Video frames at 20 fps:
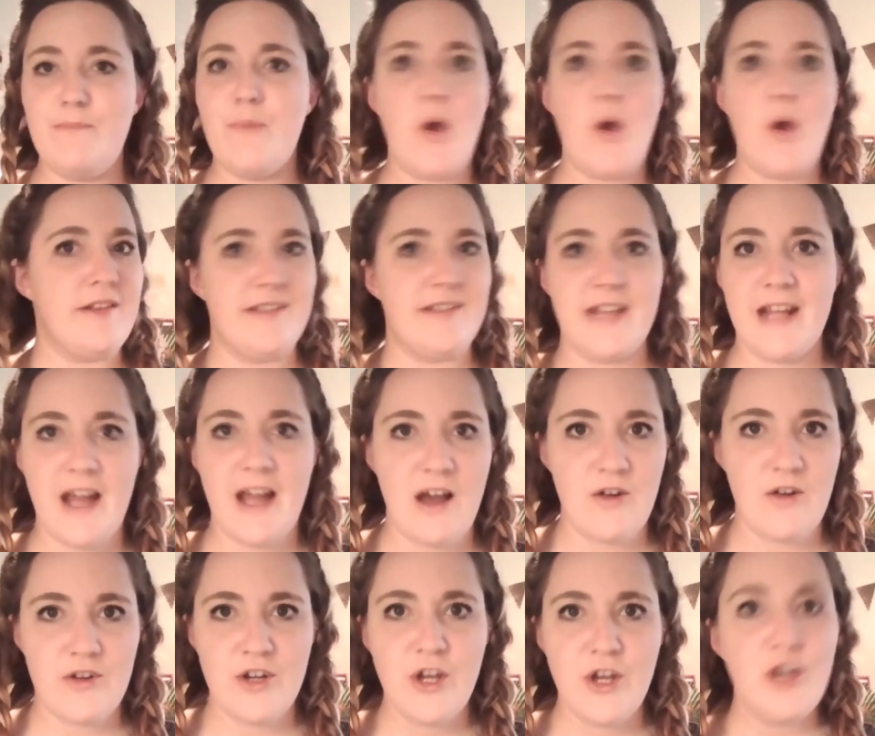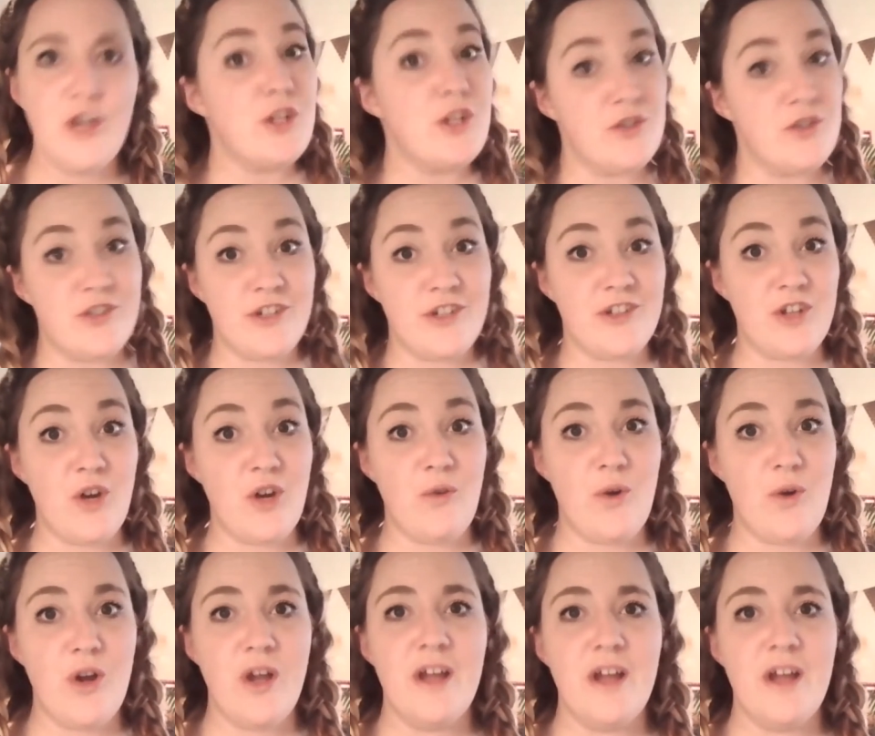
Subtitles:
bursting out. You just know.